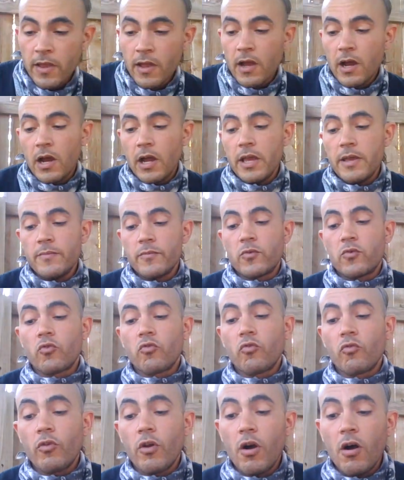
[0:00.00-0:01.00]
I am
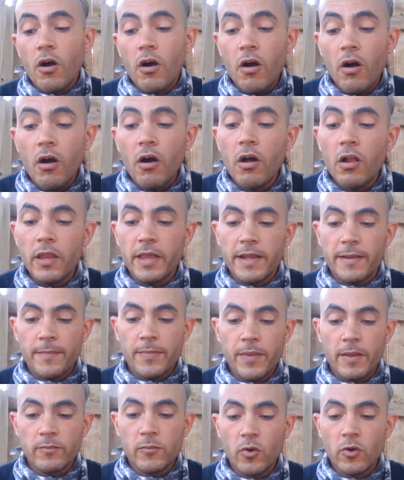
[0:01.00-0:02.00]
crawling.
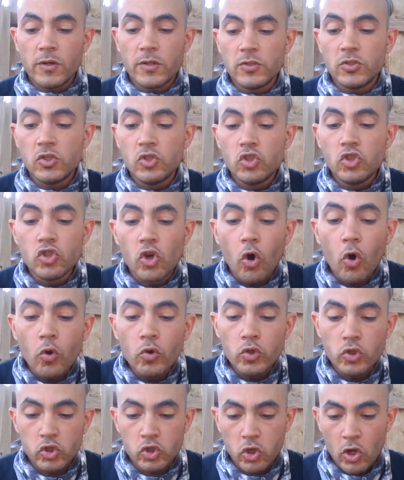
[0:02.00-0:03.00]
I'm going so
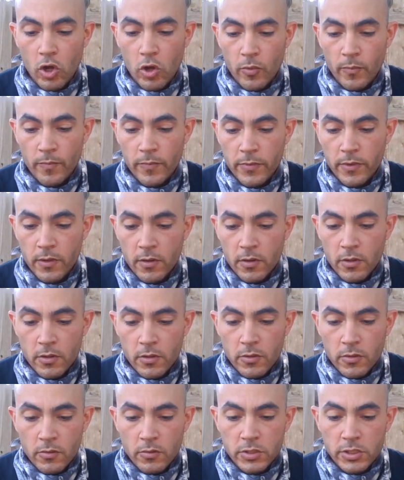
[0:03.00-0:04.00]
slow,
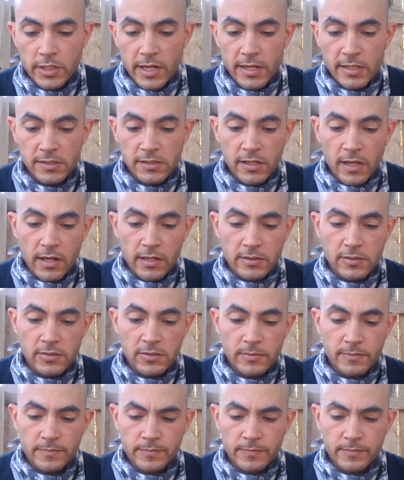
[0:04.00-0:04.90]
which kind of sucks.